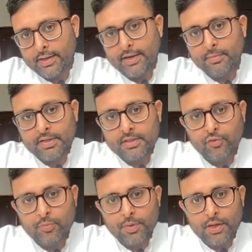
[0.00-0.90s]
10 plus
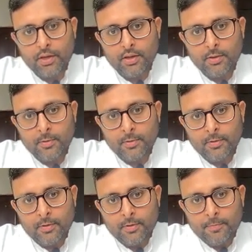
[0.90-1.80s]
4P.
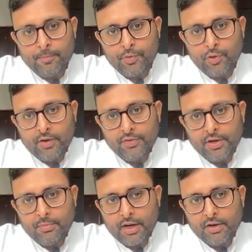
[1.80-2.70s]
You have
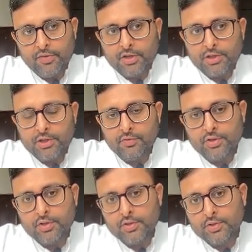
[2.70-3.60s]
the demand function,
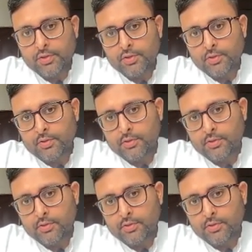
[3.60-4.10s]
which is